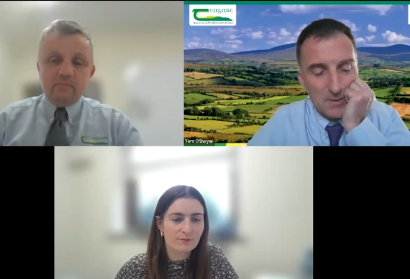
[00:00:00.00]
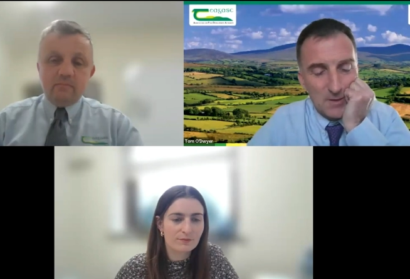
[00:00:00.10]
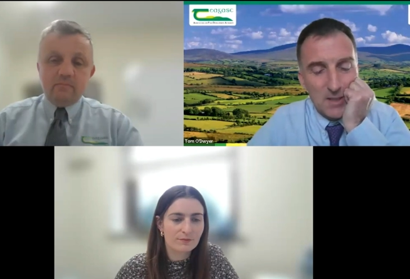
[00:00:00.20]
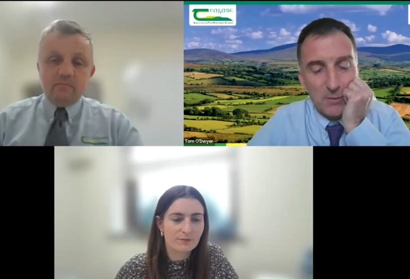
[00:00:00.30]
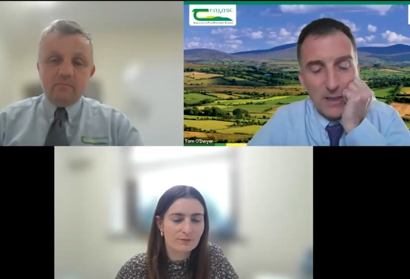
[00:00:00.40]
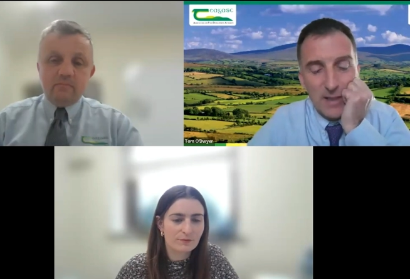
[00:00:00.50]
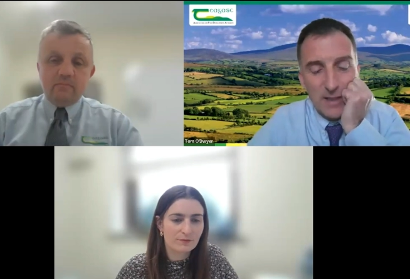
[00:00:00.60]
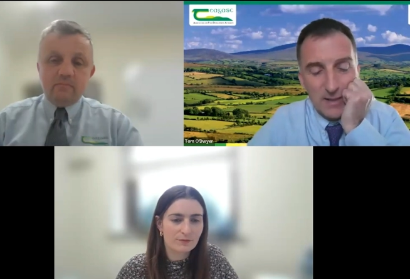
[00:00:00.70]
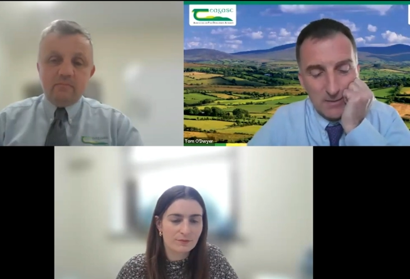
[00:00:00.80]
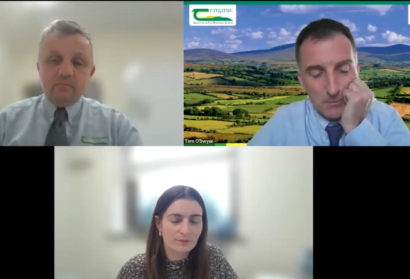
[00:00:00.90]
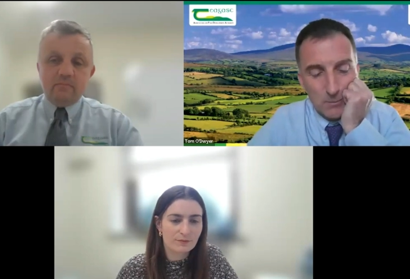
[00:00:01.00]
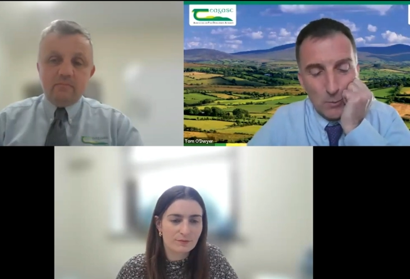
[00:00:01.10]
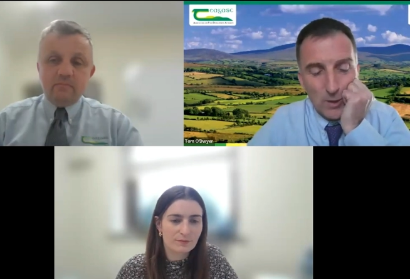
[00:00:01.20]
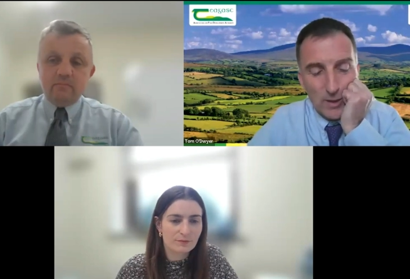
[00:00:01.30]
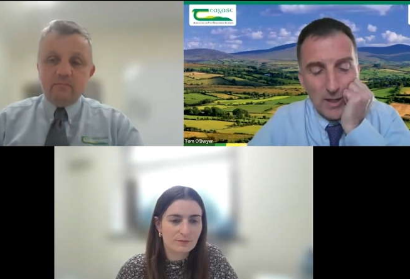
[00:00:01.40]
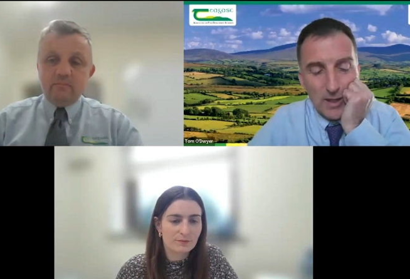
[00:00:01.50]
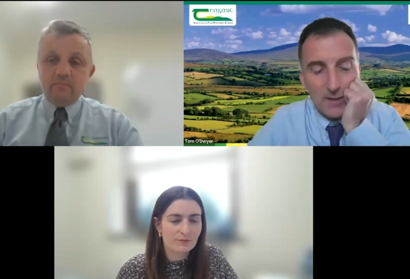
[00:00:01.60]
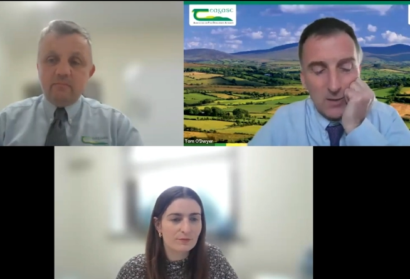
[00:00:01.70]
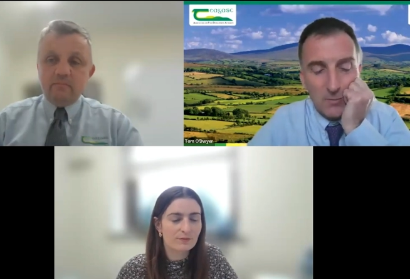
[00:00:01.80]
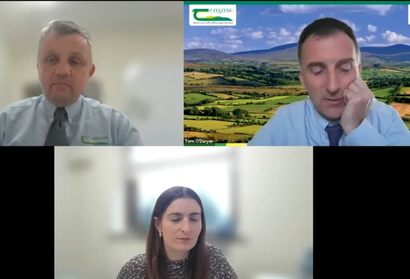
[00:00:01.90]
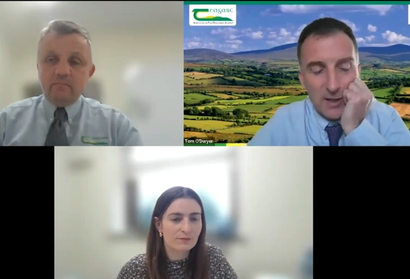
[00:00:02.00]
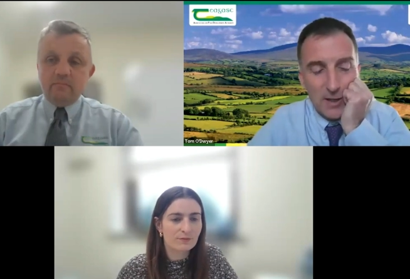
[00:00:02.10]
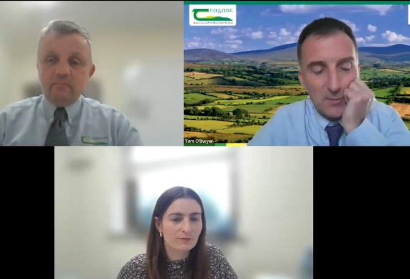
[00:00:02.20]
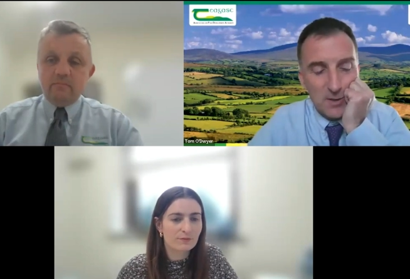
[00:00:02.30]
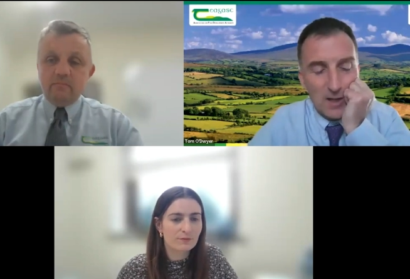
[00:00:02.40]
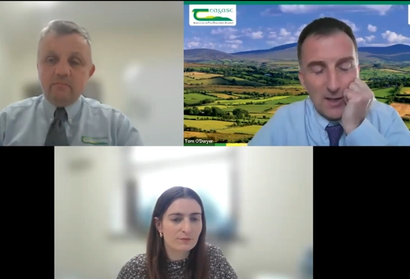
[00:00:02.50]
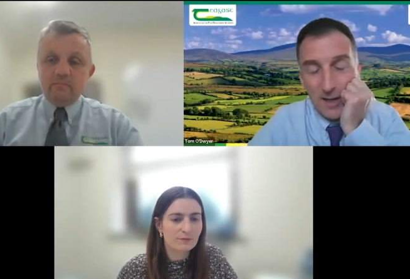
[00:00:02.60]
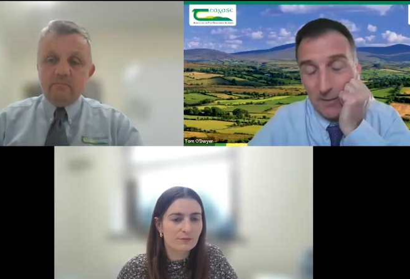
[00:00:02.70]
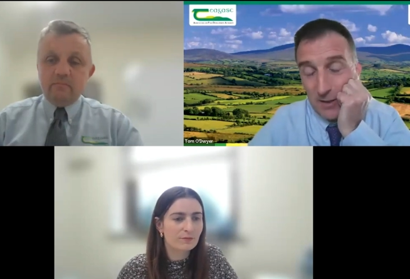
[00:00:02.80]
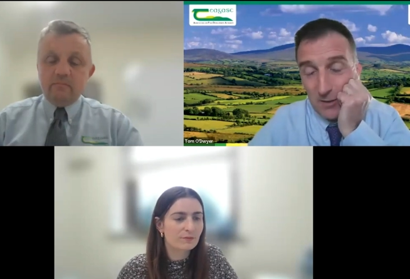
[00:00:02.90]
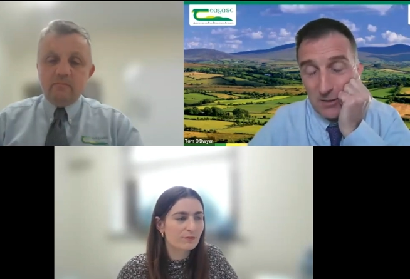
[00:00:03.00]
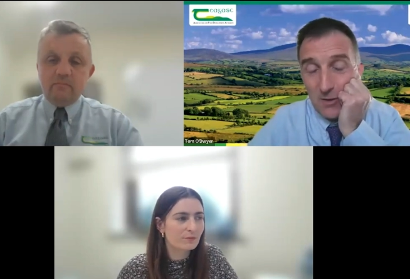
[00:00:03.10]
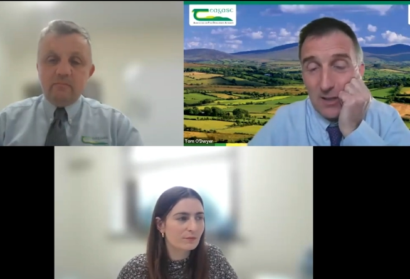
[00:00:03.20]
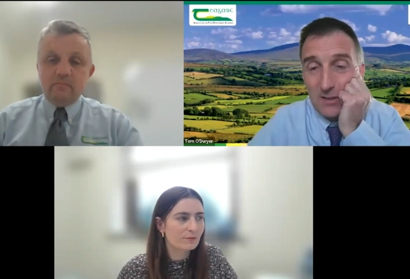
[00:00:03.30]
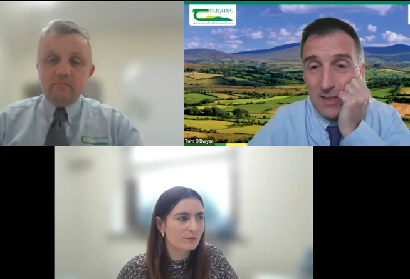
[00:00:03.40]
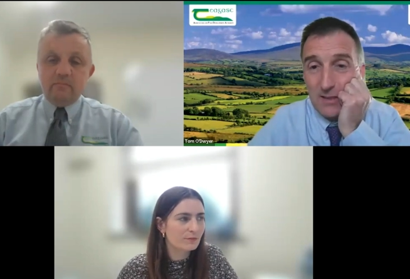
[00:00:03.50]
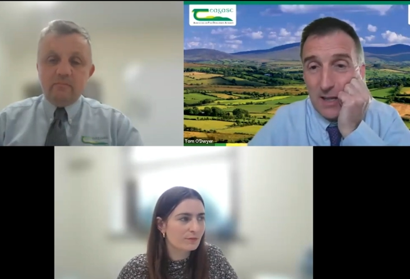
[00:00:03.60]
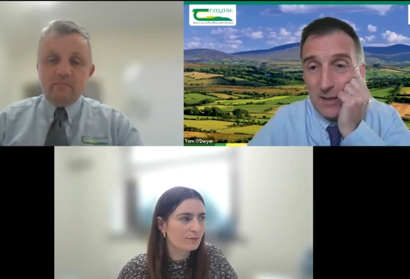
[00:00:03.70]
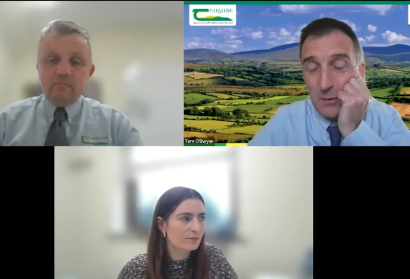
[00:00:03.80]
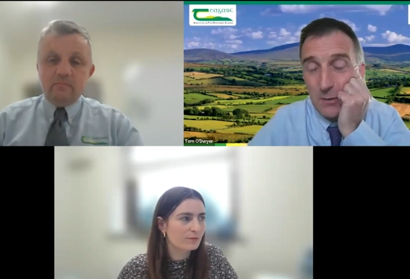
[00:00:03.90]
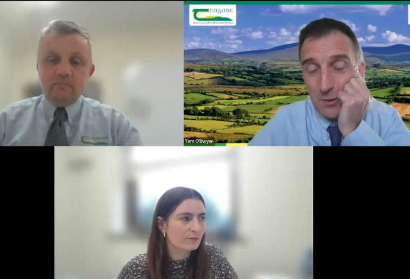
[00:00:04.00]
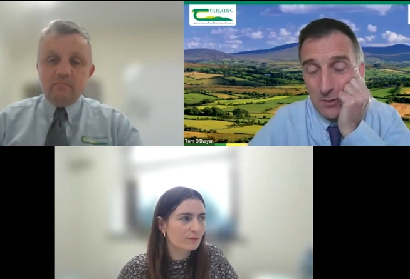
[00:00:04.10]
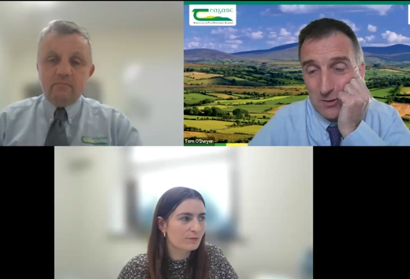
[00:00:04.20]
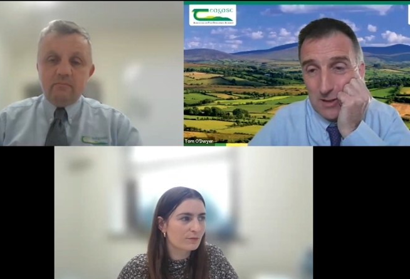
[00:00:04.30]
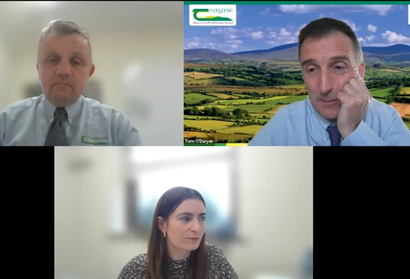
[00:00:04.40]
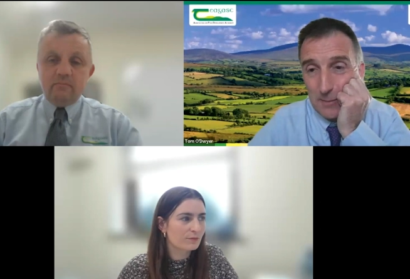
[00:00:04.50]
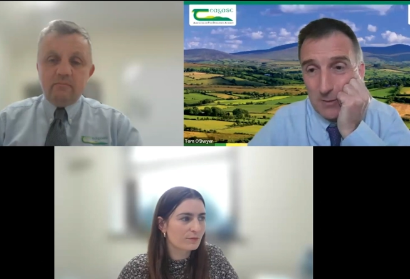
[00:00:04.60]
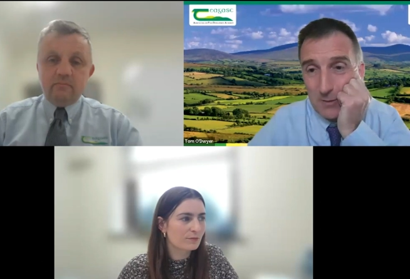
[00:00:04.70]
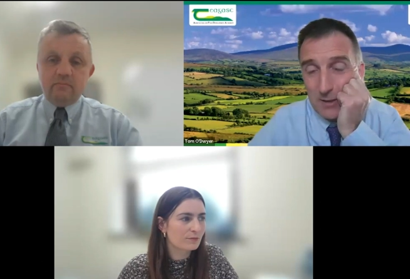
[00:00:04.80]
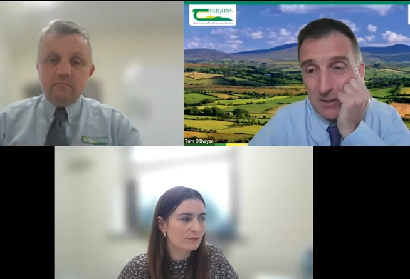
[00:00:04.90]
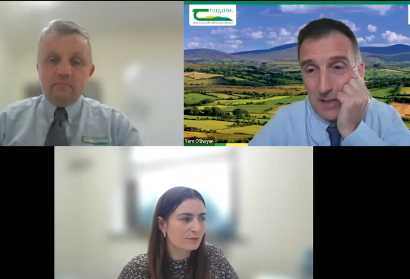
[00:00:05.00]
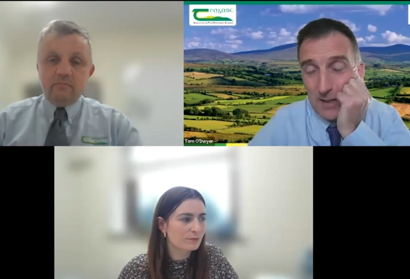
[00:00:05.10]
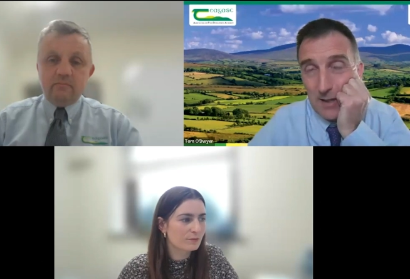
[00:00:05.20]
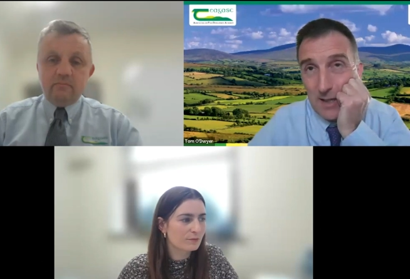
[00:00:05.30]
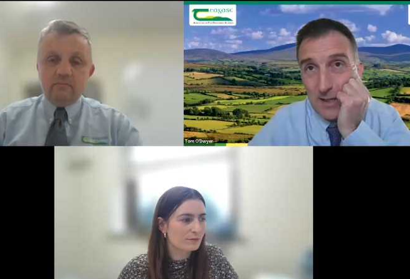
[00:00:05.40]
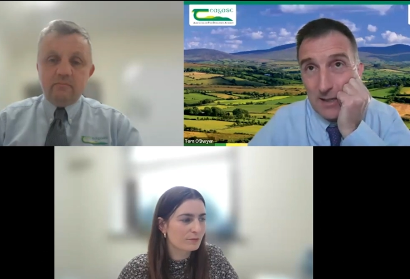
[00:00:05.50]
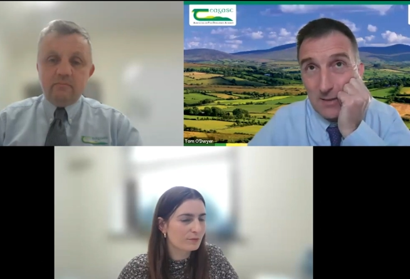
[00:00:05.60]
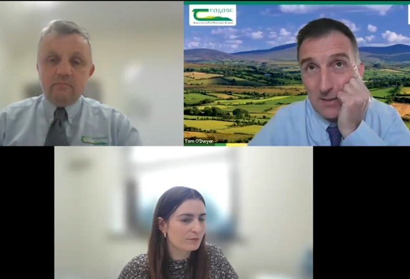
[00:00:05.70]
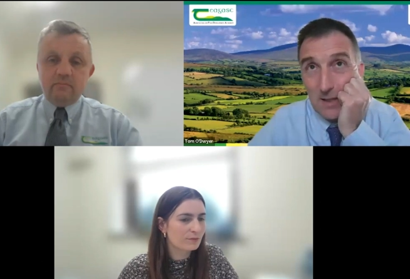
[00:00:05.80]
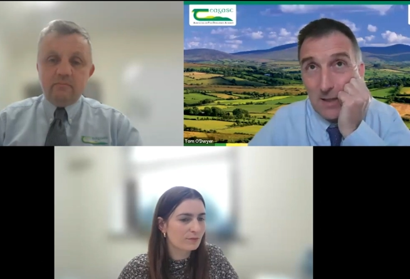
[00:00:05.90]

Speaker 1: see if we can get it working on some farms on heavier soils and, and use those as demonstrations. And I guess